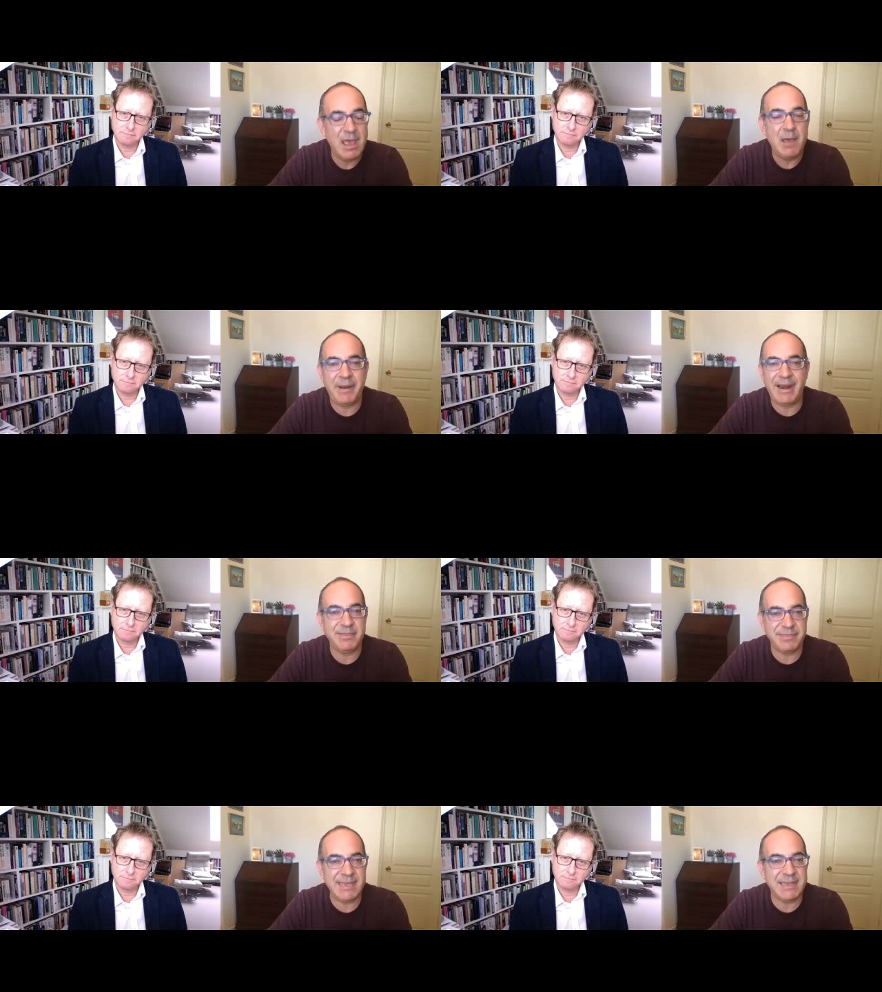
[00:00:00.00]
Speaker 1: But I
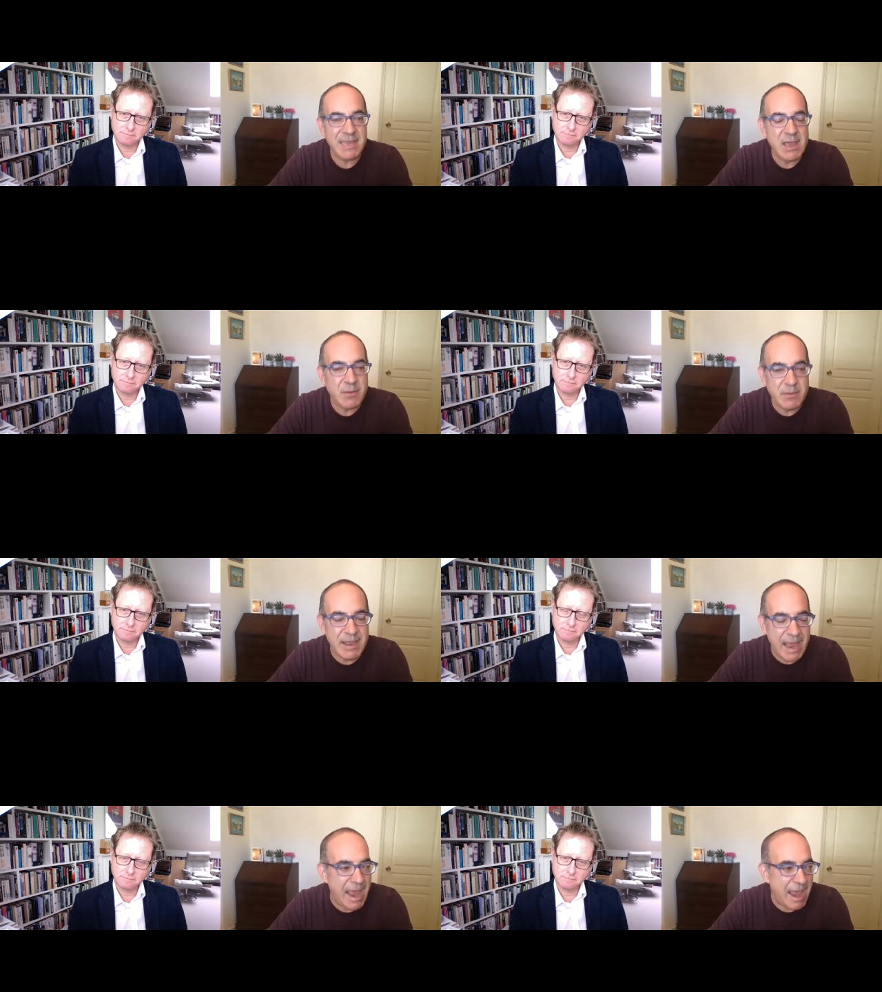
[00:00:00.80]
think
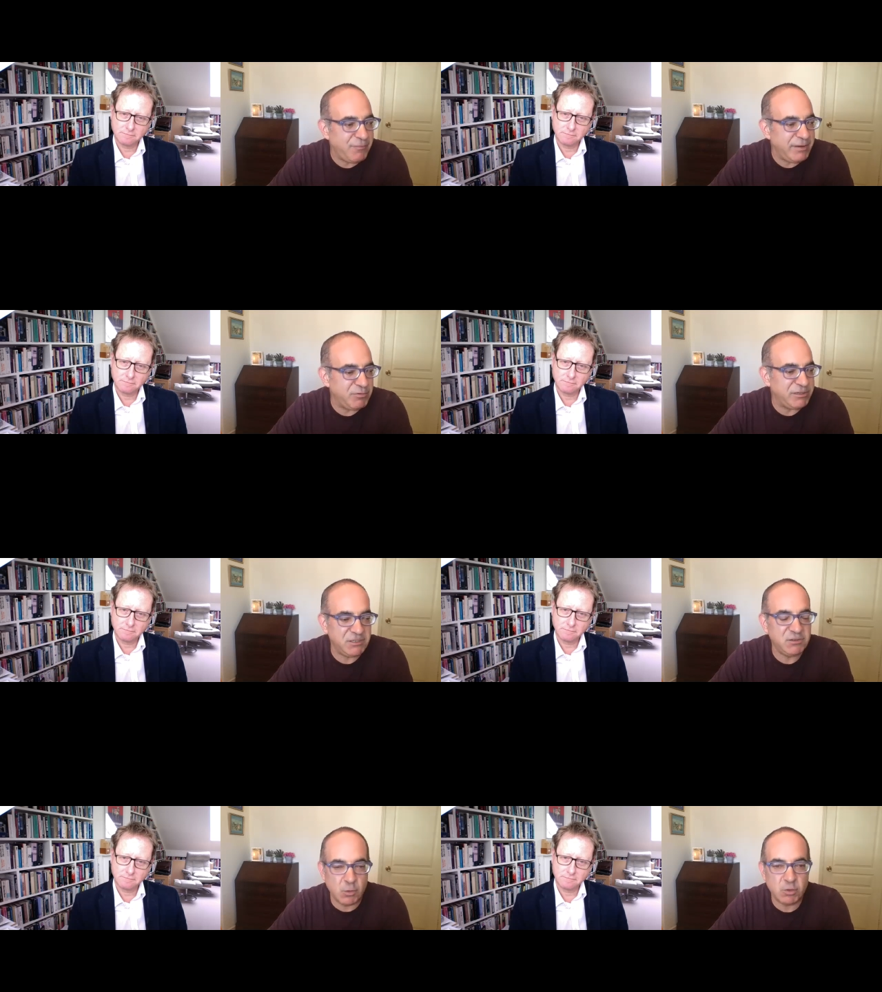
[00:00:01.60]
every British
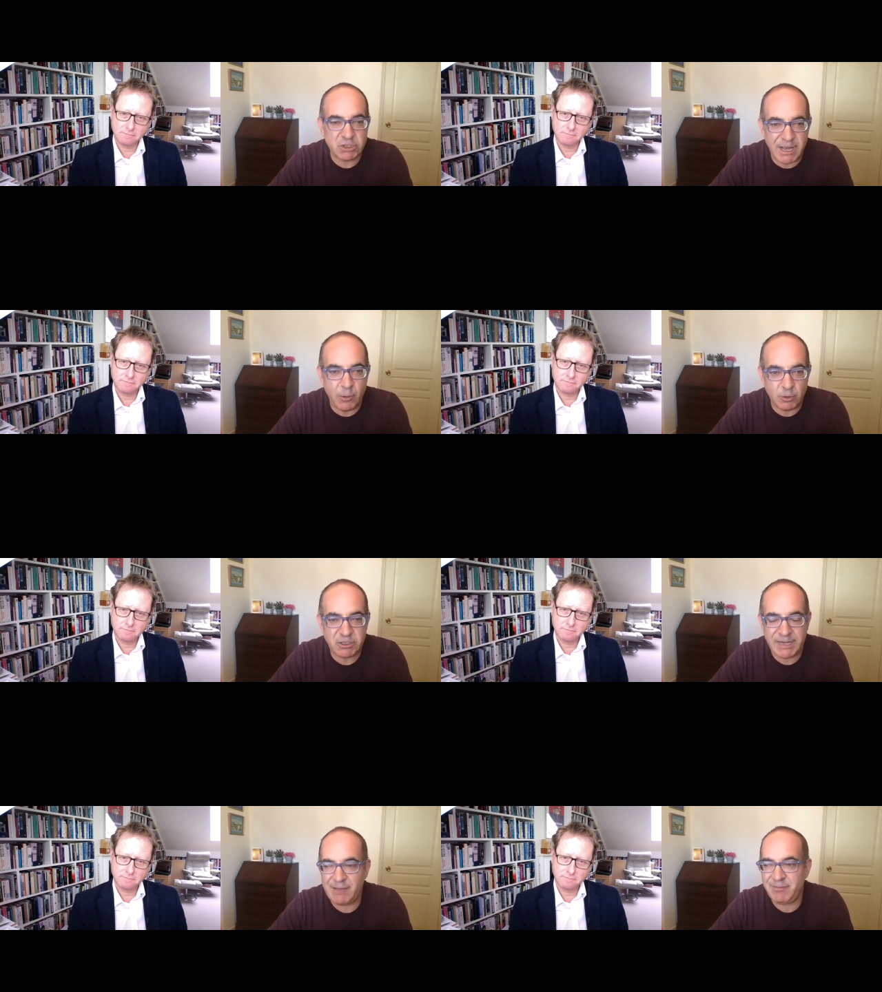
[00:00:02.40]
school child
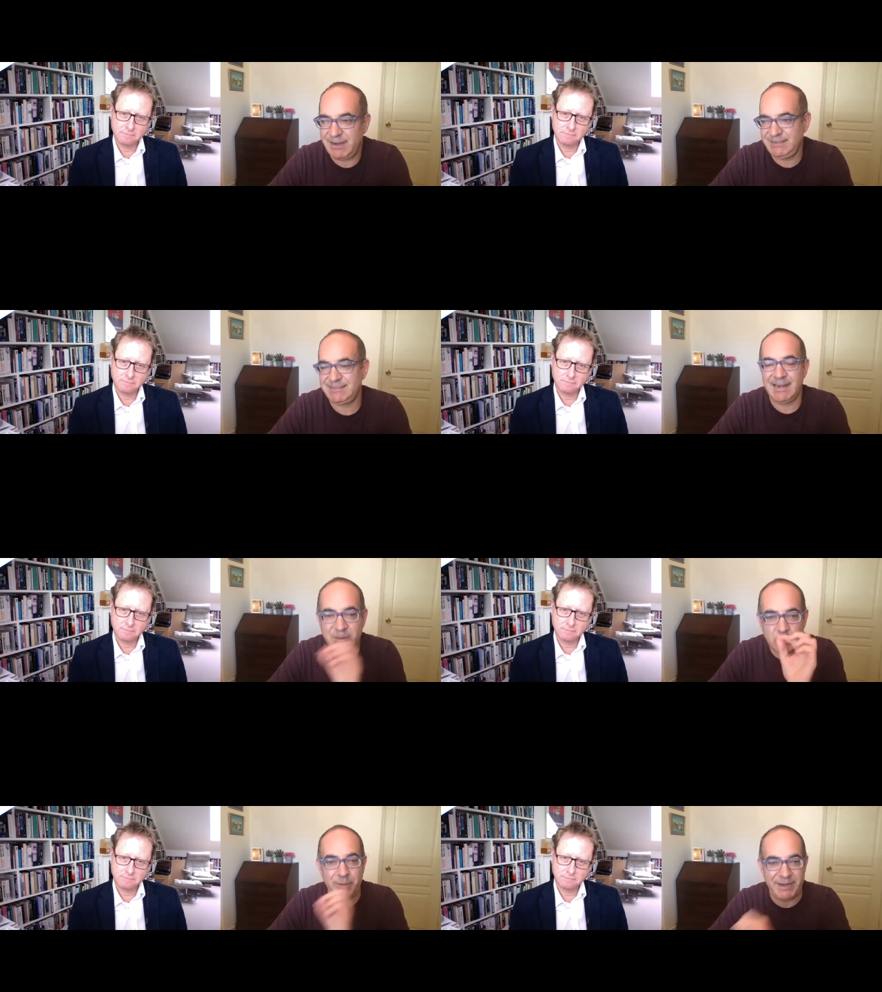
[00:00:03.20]
should have at least a
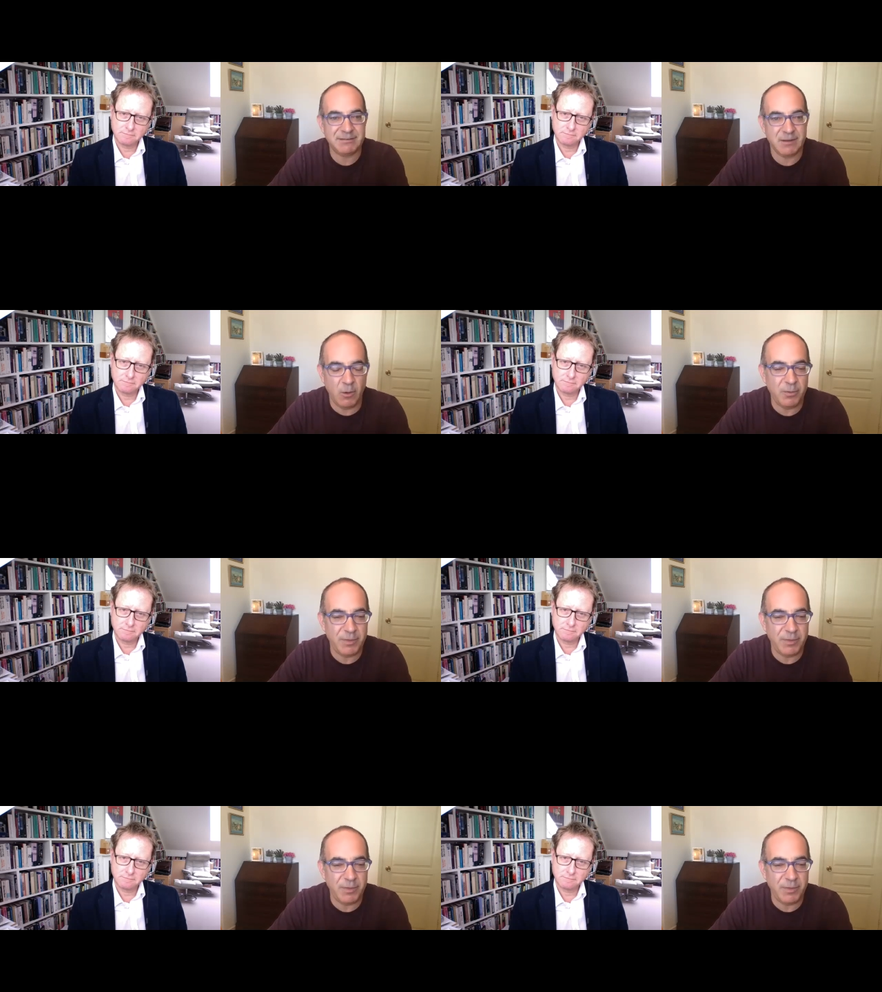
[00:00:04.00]
little bit on